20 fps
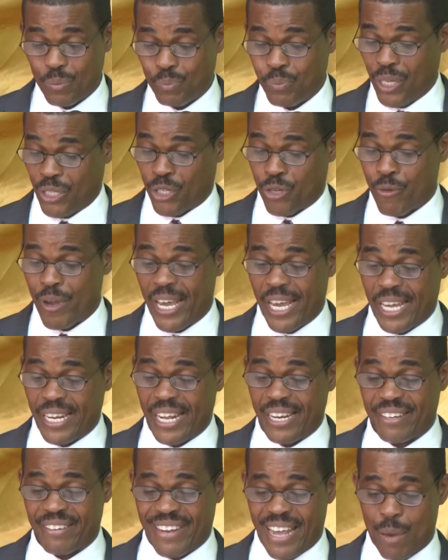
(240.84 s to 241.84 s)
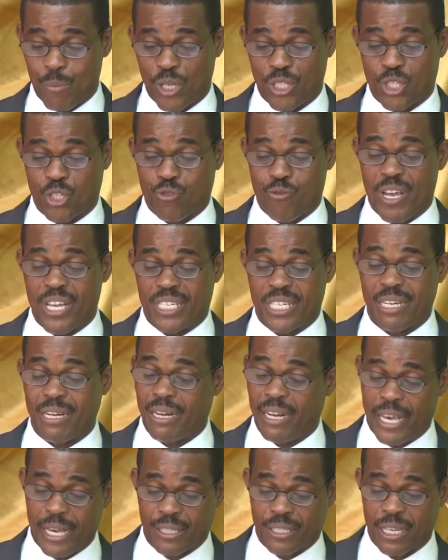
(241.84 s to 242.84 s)
portrayed and demonstrated
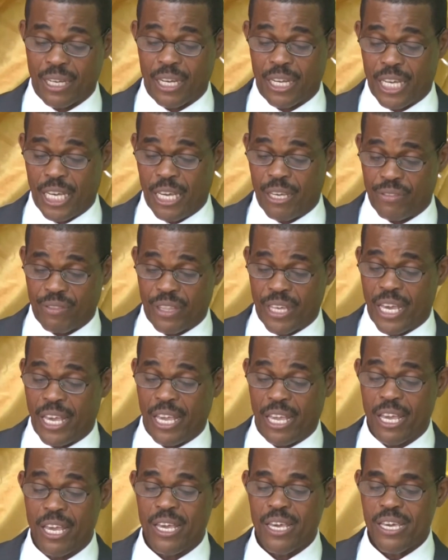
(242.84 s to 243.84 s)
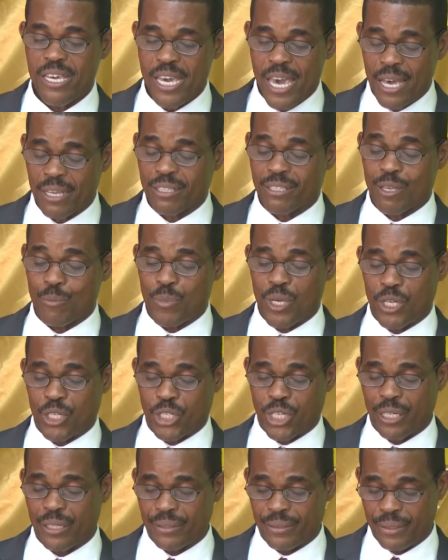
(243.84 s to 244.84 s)
later in the
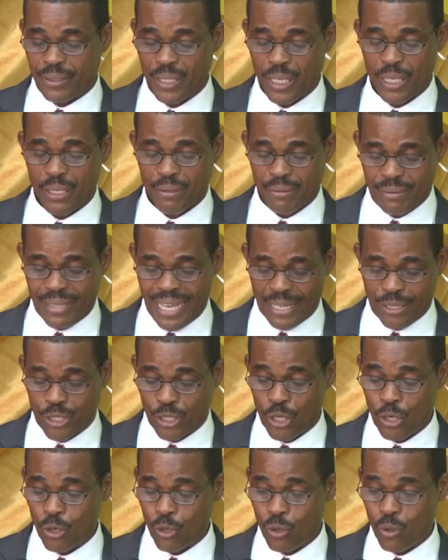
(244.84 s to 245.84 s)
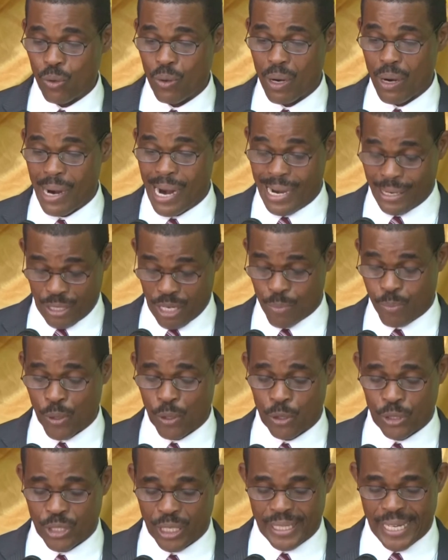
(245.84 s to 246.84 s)
exhibition that you are to
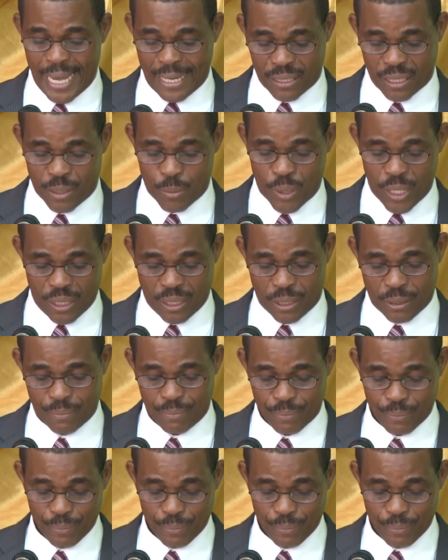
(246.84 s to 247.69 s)
put on exhibit.